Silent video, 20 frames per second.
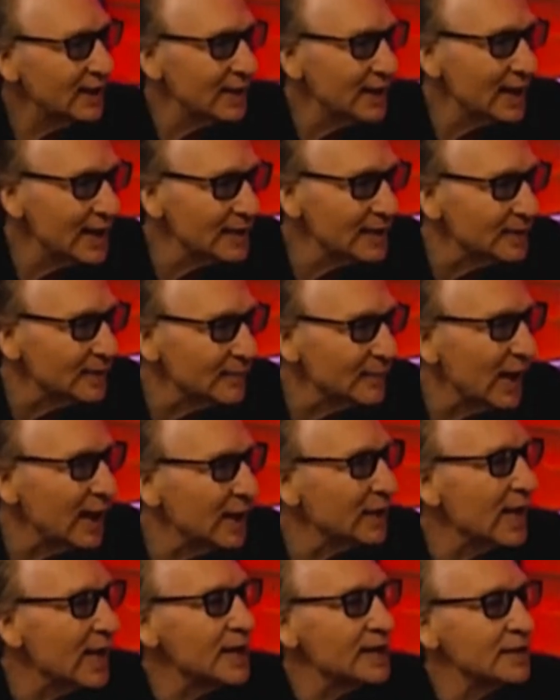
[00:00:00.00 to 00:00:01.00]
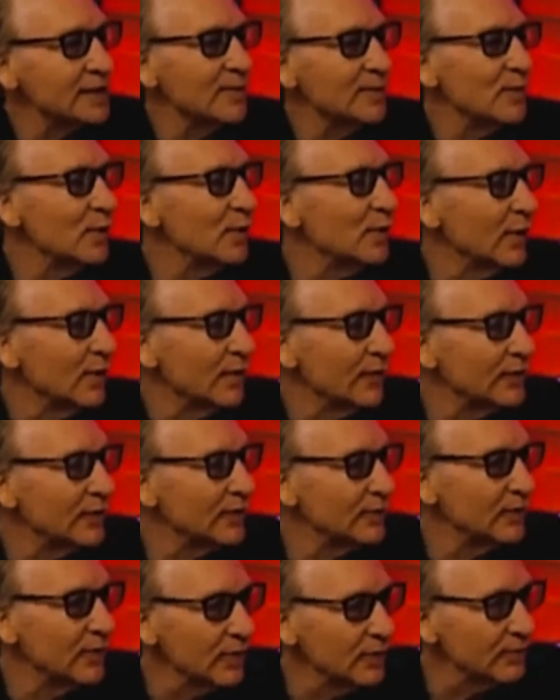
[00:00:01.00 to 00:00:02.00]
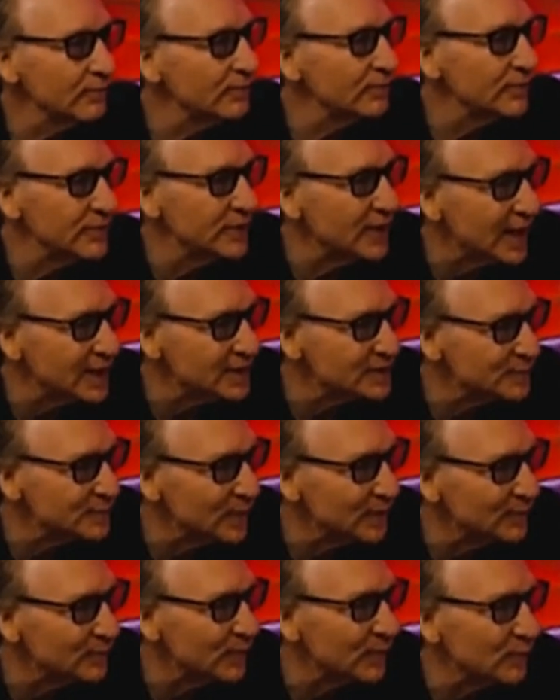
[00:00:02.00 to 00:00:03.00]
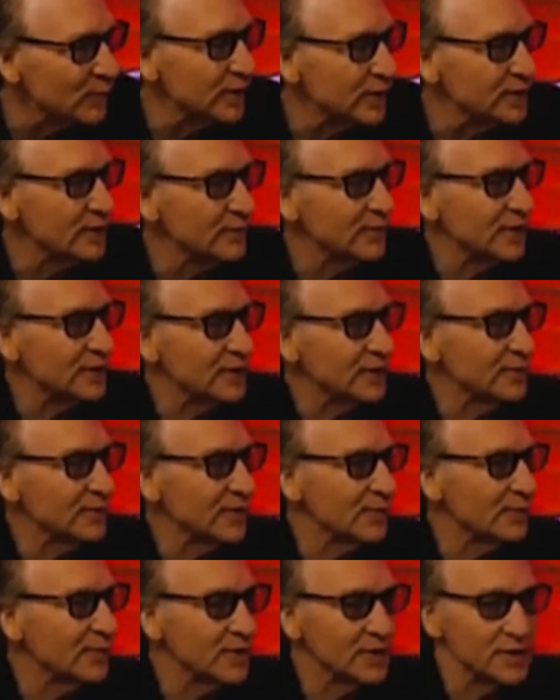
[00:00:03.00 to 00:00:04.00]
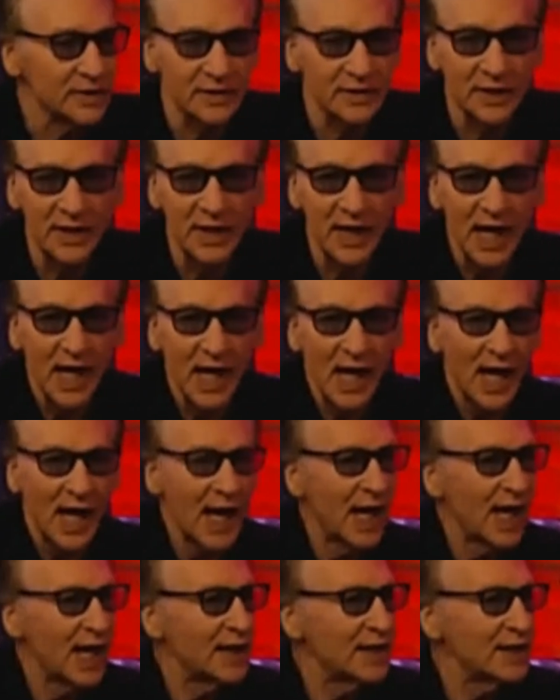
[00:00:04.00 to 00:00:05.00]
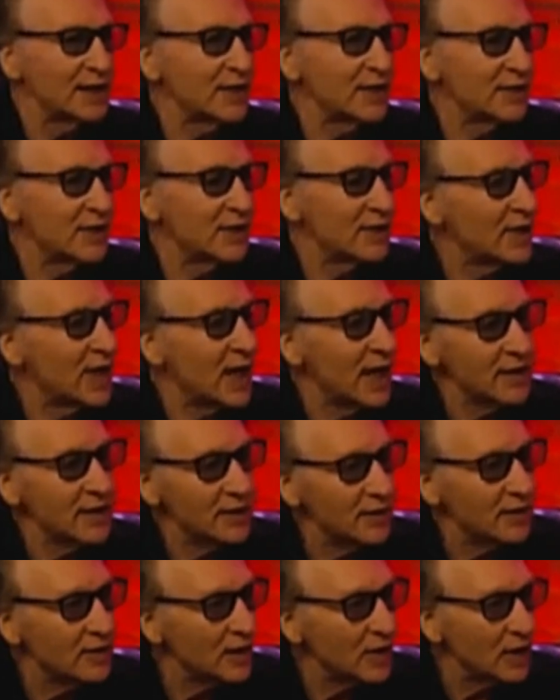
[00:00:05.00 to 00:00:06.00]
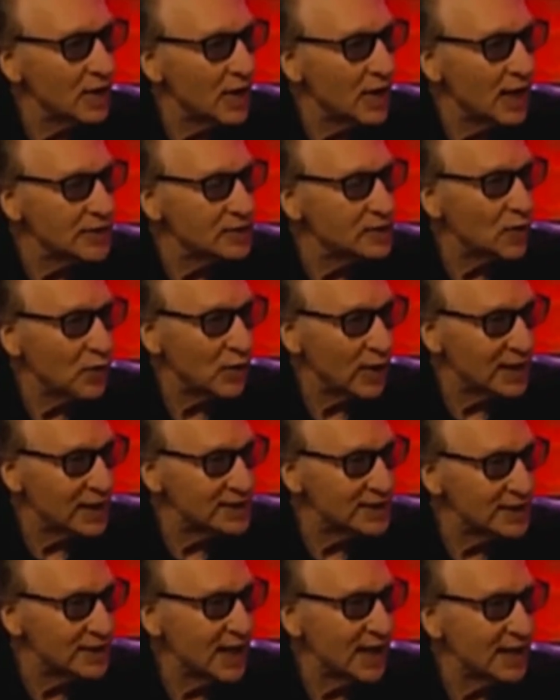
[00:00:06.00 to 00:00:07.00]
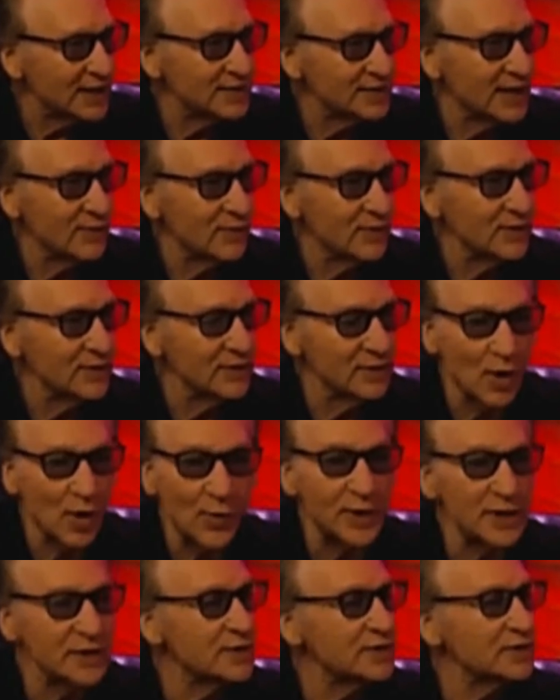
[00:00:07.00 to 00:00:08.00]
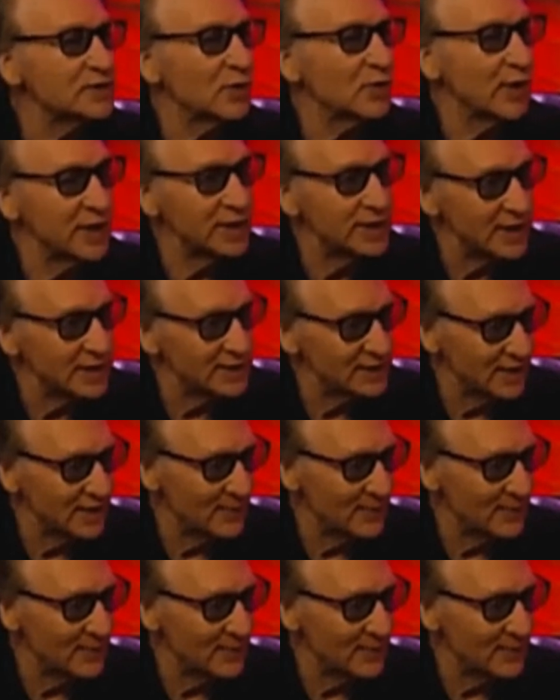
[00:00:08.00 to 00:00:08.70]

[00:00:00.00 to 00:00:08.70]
and I liked him. I liked them all. They're all nice people when you meet them in person. And they're not as crazy as nobody's as crazy